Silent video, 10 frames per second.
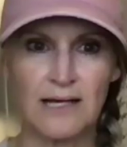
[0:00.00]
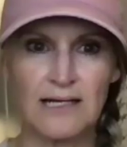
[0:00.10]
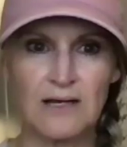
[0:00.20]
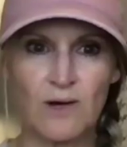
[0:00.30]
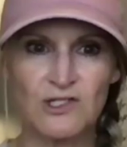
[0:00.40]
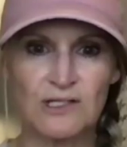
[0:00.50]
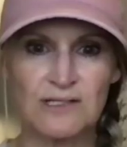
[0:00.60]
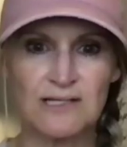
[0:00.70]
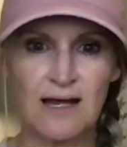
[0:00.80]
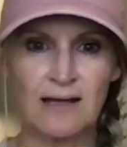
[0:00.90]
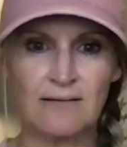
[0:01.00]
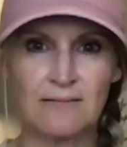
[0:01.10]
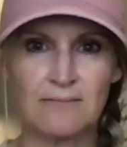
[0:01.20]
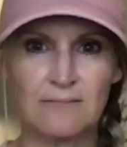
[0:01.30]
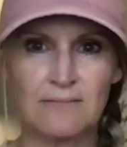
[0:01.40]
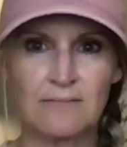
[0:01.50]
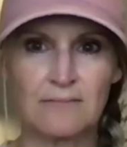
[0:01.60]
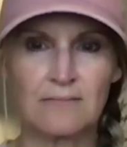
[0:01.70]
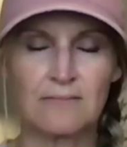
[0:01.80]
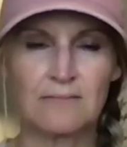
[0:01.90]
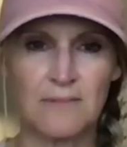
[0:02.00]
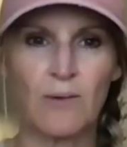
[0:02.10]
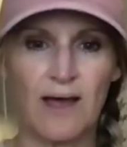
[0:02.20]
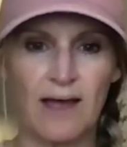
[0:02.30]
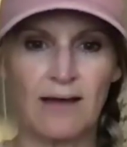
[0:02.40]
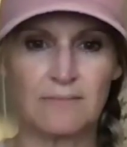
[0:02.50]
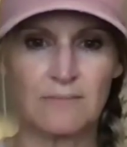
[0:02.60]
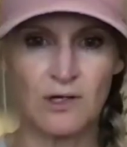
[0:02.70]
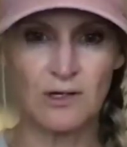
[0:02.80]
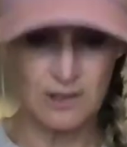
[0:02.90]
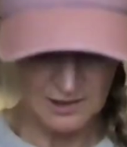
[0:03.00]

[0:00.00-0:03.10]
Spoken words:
Any questions on it? Okay, good,